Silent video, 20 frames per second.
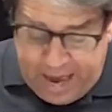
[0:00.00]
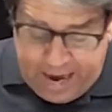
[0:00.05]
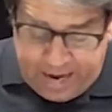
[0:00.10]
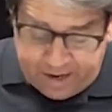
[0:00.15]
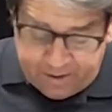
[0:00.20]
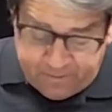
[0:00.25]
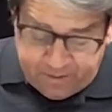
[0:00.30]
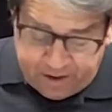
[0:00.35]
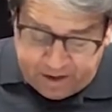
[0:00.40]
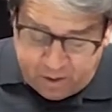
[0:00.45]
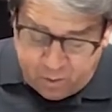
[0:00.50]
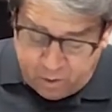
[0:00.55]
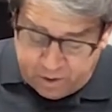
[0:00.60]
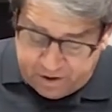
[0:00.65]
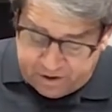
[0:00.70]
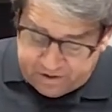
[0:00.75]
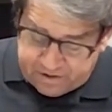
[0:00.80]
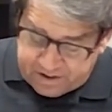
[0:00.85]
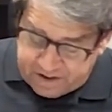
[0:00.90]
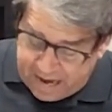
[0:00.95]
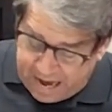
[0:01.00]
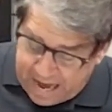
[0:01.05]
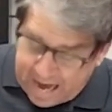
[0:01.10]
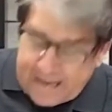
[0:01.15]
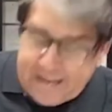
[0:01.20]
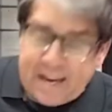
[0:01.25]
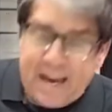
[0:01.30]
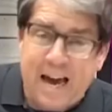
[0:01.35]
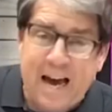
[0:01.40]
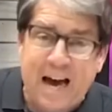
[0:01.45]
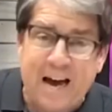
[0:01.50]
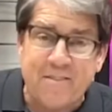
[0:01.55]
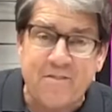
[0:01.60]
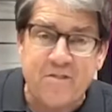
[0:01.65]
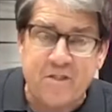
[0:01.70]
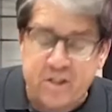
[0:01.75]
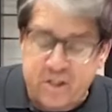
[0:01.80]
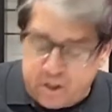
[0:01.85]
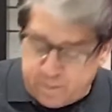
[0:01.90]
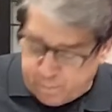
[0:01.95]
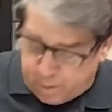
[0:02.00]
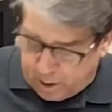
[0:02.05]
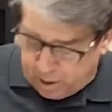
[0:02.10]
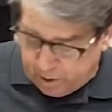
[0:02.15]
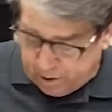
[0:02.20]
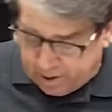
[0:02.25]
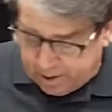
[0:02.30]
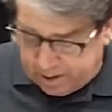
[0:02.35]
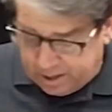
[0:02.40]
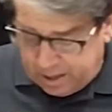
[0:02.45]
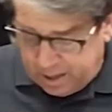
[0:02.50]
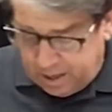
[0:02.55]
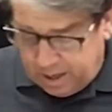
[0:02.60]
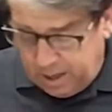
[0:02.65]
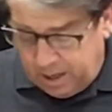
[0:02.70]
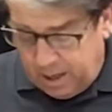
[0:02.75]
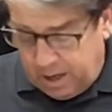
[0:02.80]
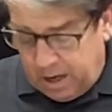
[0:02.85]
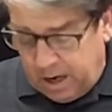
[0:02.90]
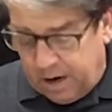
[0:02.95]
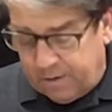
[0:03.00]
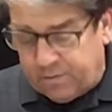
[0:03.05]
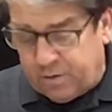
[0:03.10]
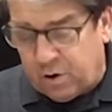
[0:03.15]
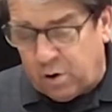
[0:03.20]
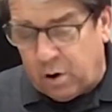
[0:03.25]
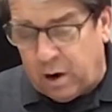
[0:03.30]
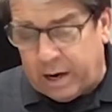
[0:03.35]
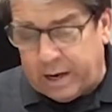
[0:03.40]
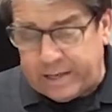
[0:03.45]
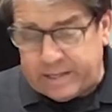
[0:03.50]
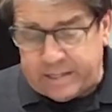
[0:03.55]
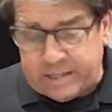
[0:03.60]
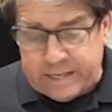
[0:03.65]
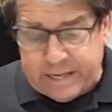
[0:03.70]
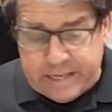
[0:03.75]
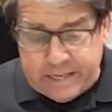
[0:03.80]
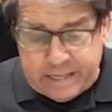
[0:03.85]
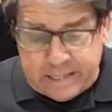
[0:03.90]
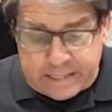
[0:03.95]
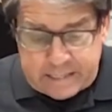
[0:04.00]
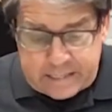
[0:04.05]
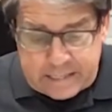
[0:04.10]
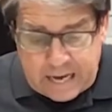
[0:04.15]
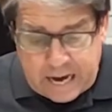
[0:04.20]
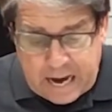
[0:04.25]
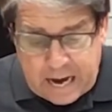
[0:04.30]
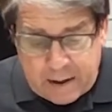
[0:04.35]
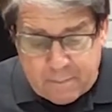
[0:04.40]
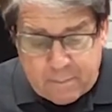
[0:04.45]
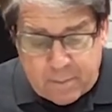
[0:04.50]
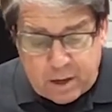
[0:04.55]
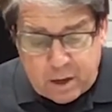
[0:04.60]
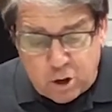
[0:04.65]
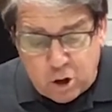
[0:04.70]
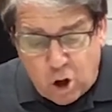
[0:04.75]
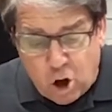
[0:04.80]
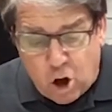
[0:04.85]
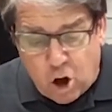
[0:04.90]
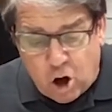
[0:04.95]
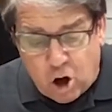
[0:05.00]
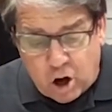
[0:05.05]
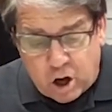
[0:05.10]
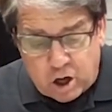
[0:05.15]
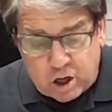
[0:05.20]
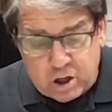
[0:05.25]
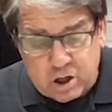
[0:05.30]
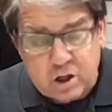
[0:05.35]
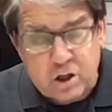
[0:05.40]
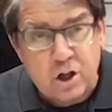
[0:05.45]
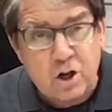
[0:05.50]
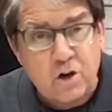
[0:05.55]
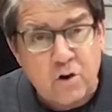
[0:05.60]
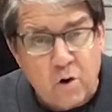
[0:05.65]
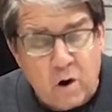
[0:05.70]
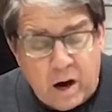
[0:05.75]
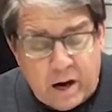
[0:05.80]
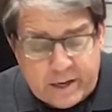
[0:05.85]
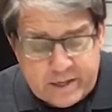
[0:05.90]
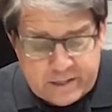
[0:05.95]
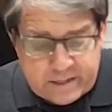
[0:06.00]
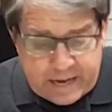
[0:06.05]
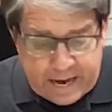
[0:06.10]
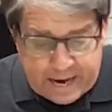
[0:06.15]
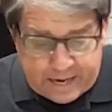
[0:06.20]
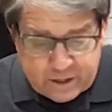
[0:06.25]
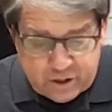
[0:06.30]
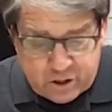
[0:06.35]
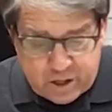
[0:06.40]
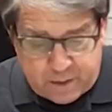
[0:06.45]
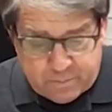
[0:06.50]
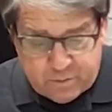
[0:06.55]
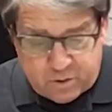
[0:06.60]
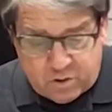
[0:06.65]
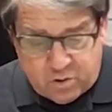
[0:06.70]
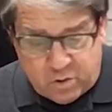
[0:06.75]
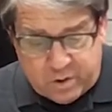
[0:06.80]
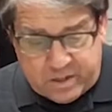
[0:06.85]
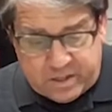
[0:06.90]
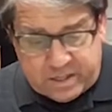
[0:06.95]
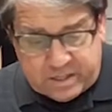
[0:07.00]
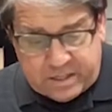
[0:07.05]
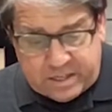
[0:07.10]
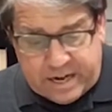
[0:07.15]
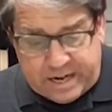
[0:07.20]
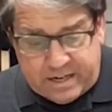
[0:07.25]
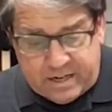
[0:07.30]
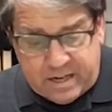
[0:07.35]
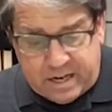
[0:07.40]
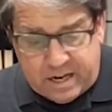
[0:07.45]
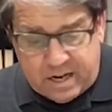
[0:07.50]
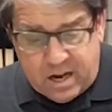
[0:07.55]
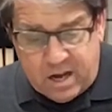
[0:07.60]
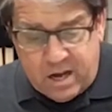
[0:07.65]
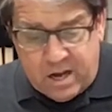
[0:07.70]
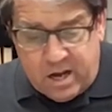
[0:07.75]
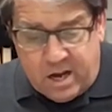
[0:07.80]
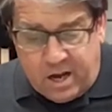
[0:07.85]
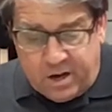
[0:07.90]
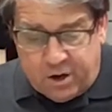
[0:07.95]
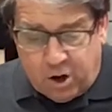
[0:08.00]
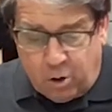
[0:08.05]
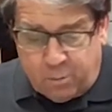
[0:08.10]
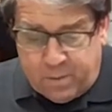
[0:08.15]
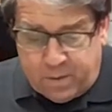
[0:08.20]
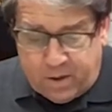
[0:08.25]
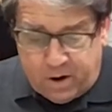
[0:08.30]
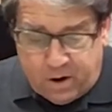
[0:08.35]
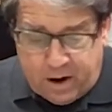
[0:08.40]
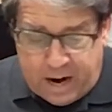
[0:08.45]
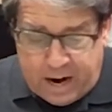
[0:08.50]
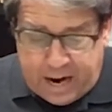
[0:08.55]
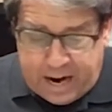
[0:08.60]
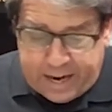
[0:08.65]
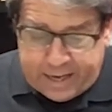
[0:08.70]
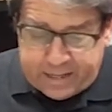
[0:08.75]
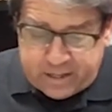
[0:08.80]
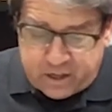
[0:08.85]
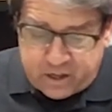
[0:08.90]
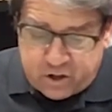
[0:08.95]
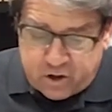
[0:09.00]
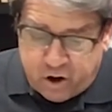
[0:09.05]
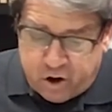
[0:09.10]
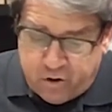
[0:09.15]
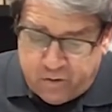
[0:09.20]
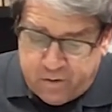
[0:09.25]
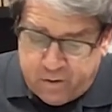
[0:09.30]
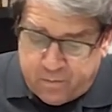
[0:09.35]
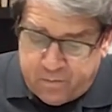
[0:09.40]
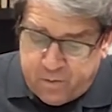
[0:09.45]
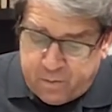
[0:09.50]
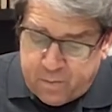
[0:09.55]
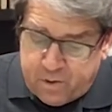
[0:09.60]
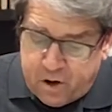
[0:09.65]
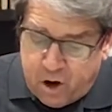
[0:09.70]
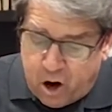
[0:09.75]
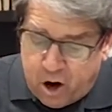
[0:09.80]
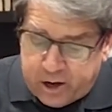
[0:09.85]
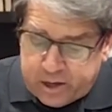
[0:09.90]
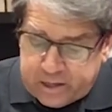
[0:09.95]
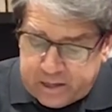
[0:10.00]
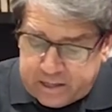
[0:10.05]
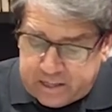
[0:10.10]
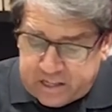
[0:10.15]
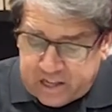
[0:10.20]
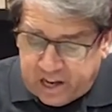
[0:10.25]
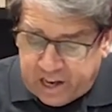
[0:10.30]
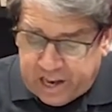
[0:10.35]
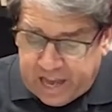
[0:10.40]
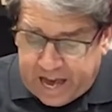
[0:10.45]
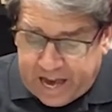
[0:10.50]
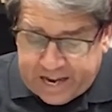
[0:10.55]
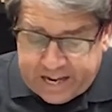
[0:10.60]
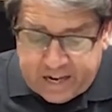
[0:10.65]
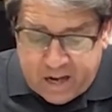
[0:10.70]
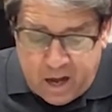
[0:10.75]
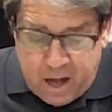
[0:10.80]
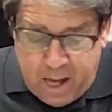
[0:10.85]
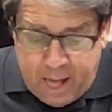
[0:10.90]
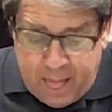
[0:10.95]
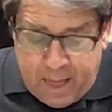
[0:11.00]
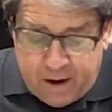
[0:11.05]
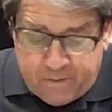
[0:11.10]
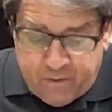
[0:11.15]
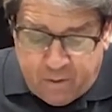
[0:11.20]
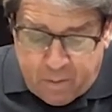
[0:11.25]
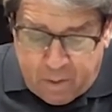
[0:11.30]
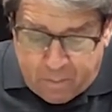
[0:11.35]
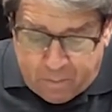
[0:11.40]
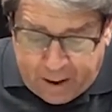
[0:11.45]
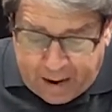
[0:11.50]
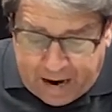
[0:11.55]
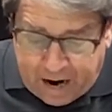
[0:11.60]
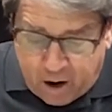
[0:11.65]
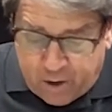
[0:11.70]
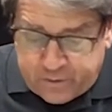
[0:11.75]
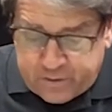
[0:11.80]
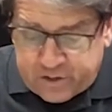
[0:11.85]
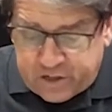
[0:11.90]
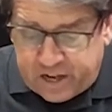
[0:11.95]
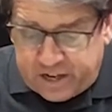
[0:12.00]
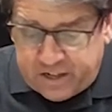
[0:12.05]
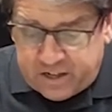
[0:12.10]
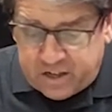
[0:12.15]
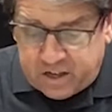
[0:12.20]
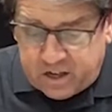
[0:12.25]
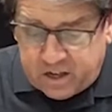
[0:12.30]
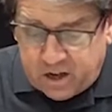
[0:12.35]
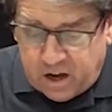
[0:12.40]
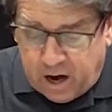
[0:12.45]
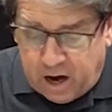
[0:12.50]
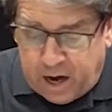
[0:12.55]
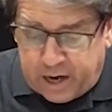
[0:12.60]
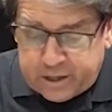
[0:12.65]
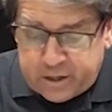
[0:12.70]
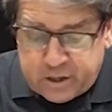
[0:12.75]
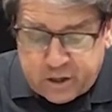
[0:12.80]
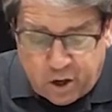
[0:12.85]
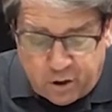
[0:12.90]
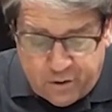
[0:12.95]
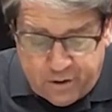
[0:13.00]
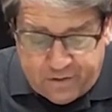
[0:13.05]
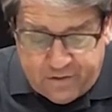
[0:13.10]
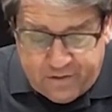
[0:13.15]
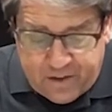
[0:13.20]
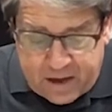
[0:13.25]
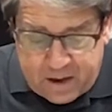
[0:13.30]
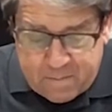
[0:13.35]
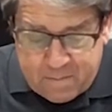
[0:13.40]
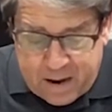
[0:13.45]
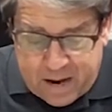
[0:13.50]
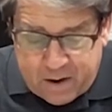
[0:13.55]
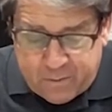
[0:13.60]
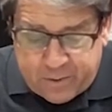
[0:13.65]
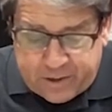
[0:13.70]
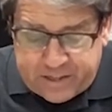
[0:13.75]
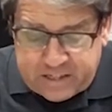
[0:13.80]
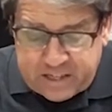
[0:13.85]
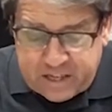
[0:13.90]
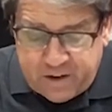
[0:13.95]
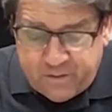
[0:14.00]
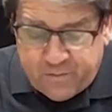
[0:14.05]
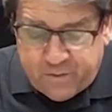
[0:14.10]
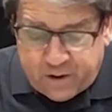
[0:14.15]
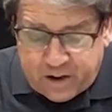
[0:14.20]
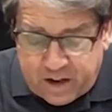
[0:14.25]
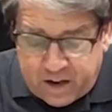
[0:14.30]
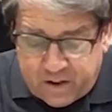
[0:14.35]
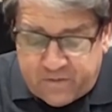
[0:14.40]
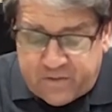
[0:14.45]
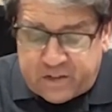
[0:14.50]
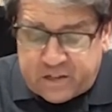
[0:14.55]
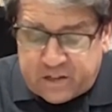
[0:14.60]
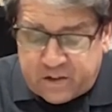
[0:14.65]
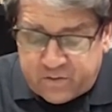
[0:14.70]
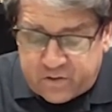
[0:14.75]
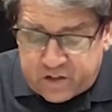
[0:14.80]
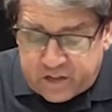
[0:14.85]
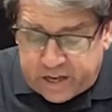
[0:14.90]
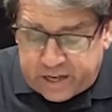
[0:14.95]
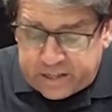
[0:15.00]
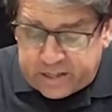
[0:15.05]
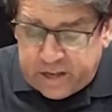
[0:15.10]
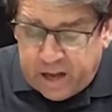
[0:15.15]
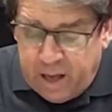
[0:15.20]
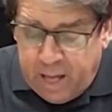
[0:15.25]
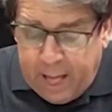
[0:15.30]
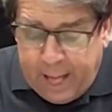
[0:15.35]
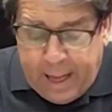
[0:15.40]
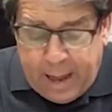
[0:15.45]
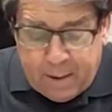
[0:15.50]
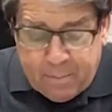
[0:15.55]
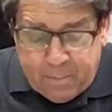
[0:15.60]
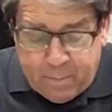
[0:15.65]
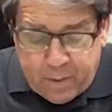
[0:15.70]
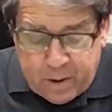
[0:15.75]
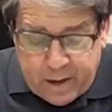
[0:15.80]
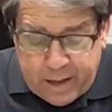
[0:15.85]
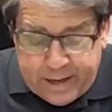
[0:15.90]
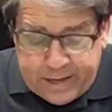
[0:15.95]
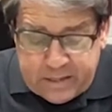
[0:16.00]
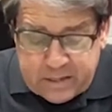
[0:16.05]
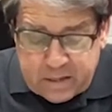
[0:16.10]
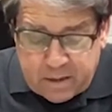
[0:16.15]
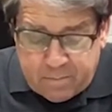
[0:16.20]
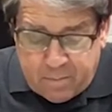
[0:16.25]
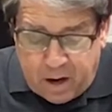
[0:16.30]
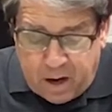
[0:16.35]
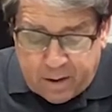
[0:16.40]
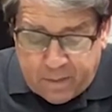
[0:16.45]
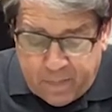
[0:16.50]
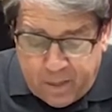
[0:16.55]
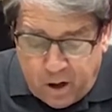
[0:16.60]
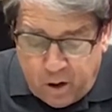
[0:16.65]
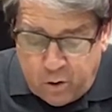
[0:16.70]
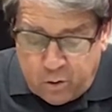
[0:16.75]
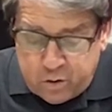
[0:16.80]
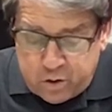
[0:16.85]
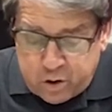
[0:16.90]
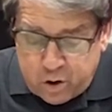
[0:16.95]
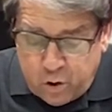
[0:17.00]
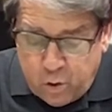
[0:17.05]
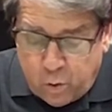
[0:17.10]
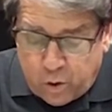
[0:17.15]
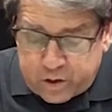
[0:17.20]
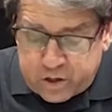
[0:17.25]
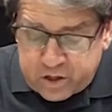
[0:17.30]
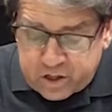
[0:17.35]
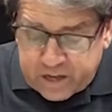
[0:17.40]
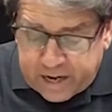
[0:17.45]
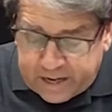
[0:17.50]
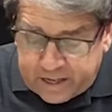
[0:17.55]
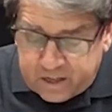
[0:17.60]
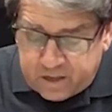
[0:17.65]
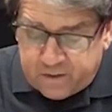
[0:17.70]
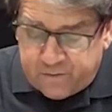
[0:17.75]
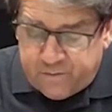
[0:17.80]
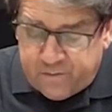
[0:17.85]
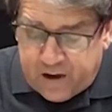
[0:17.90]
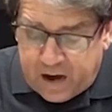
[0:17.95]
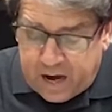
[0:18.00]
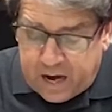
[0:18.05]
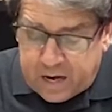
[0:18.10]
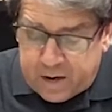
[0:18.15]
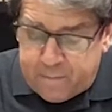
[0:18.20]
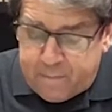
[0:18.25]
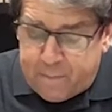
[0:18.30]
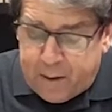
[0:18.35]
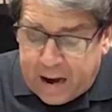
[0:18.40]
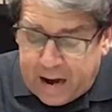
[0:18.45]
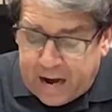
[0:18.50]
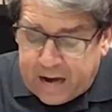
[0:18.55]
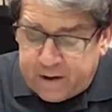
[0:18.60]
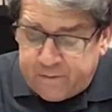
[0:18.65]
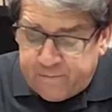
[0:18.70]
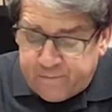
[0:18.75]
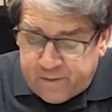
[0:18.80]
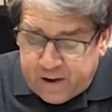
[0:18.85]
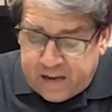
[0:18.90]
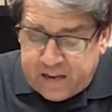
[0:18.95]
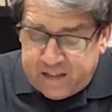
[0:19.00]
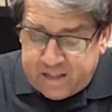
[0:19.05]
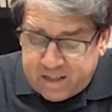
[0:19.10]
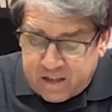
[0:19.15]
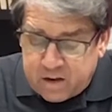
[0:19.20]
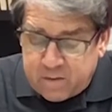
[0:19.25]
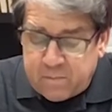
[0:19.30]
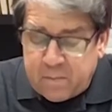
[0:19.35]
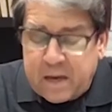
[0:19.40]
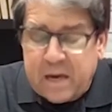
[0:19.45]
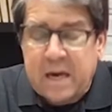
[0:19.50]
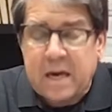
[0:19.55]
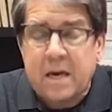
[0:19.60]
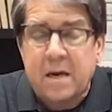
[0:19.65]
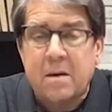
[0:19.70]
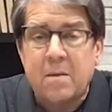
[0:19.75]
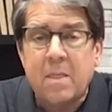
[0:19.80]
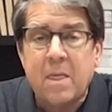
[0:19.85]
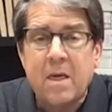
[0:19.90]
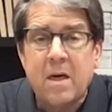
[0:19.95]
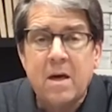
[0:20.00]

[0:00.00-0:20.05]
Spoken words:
And if anyone does not have the Spirit of Christ, he does not belong to Christ. Acts 26:18, to open their eyes and turn them from darkness to light and from the power of Satan to God, so that they may receive forgiveness of sins and place among those who are sanctified by faith in me.